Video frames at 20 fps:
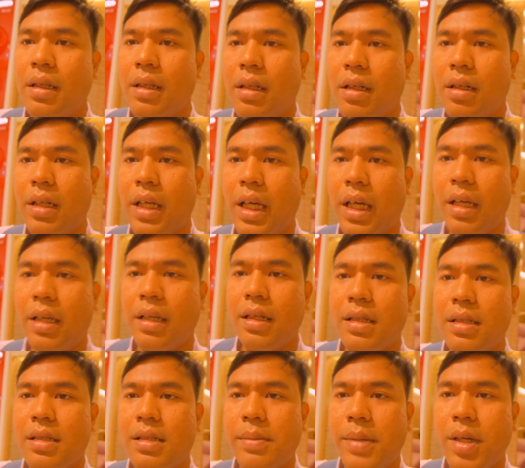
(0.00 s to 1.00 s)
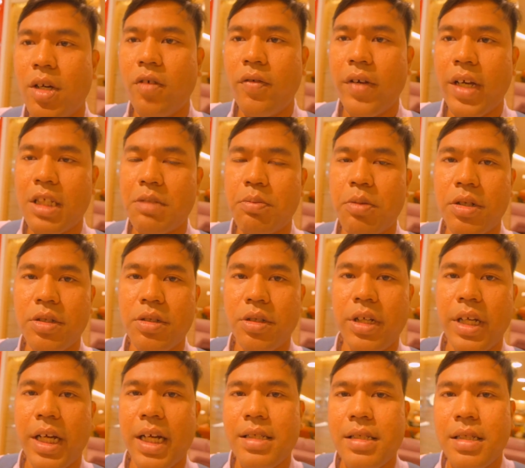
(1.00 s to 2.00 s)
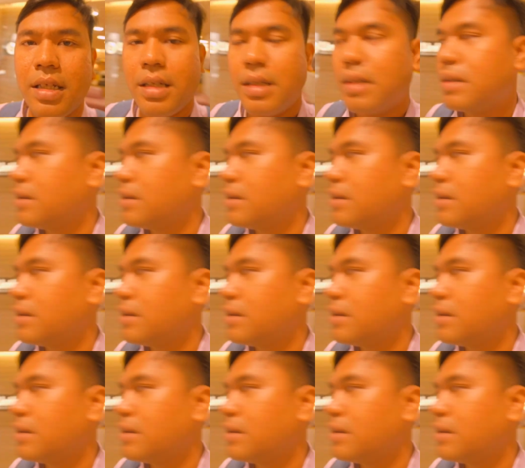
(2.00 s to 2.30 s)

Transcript: Okay, it's a bit overexposed, so you can't see.